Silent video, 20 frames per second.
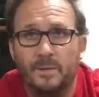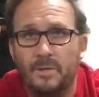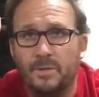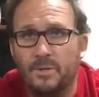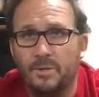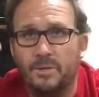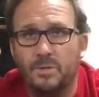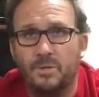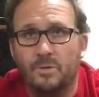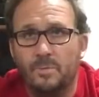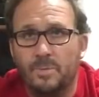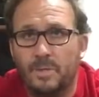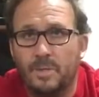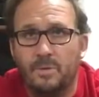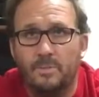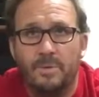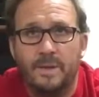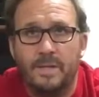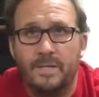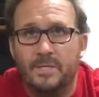the new doorbell
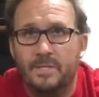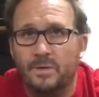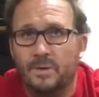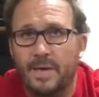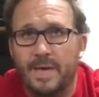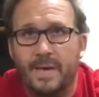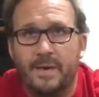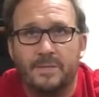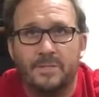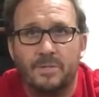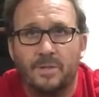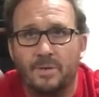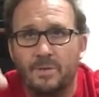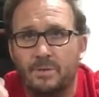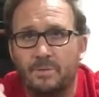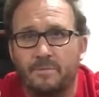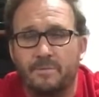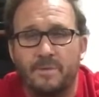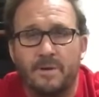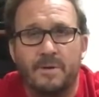that rings your house on
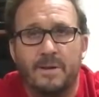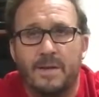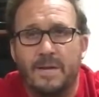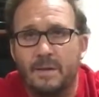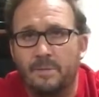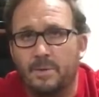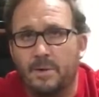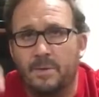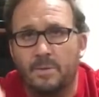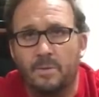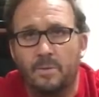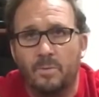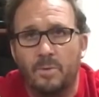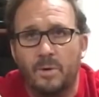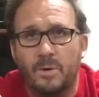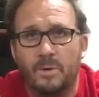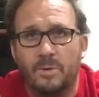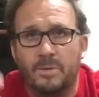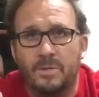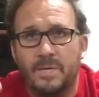your phone anywhere in the
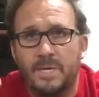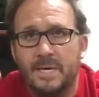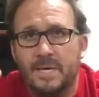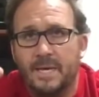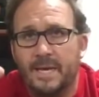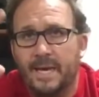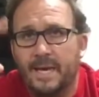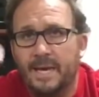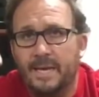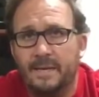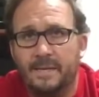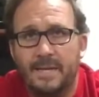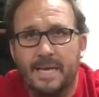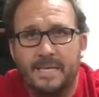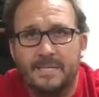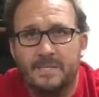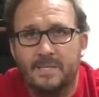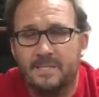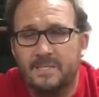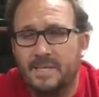world and
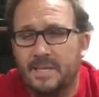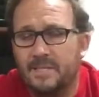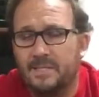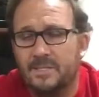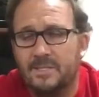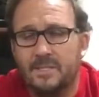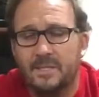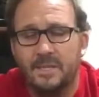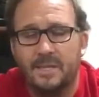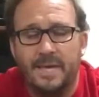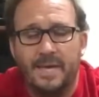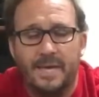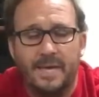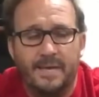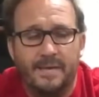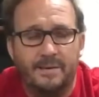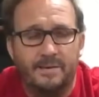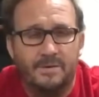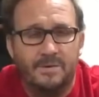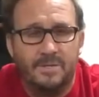has a sensor
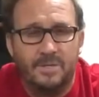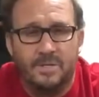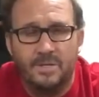and